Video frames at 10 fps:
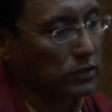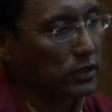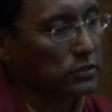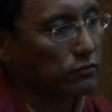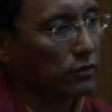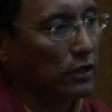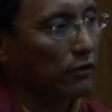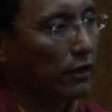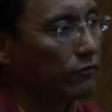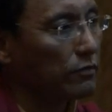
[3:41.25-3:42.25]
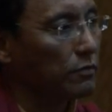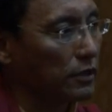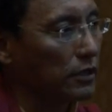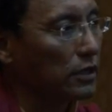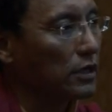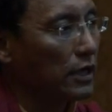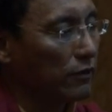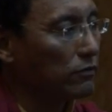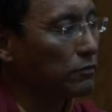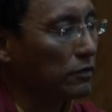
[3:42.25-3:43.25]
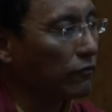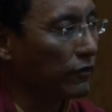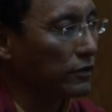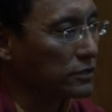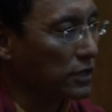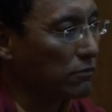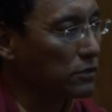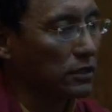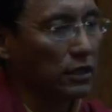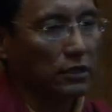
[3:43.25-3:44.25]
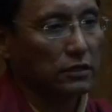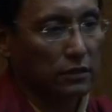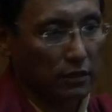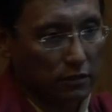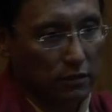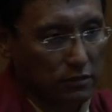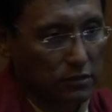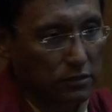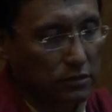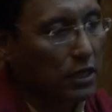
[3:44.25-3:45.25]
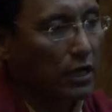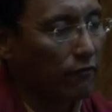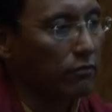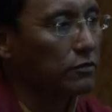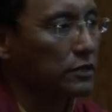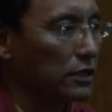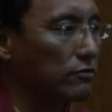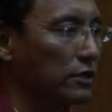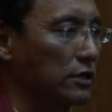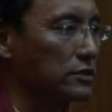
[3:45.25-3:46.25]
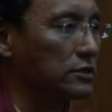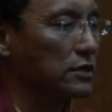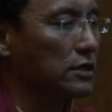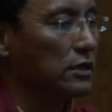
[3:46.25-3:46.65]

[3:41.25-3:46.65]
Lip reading: That's what everybody feels same thing, and it's everybody agrees.